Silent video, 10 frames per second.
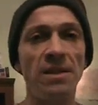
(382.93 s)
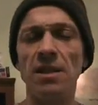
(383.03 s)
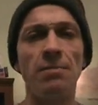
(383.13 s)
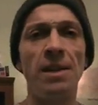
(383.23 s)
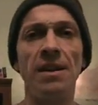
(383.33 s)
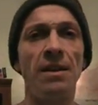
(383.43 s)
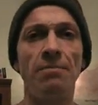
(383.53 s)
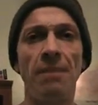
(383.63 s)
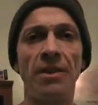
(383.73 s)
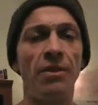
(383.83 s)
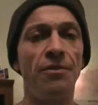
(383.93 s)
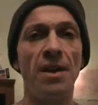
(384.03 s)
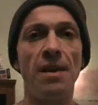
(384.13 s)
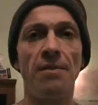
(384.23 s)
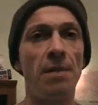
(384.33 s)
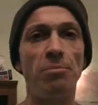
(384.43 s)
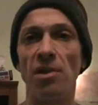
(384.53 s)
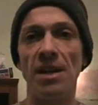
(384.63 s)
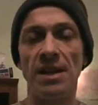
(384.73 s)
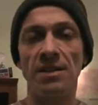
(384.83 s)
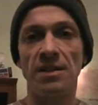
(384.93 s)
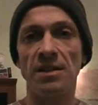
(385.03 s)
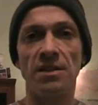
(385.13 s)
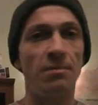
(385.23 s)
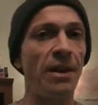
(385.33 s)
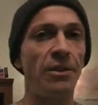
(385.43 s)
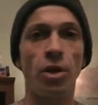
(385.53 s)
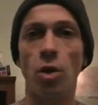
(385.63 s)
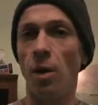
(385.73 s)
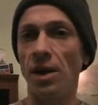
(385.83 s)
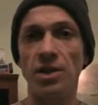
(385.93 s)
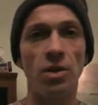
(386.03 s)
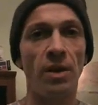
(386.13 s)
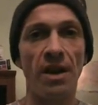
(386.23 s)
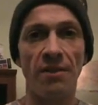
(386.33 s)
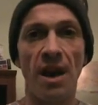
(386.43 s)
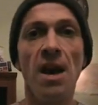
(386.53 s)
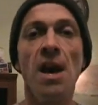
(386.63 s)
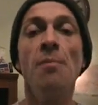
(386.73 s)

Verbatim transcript: it doesn't matter if they're, they're brilliant, it doesn't matter the quality or whatever,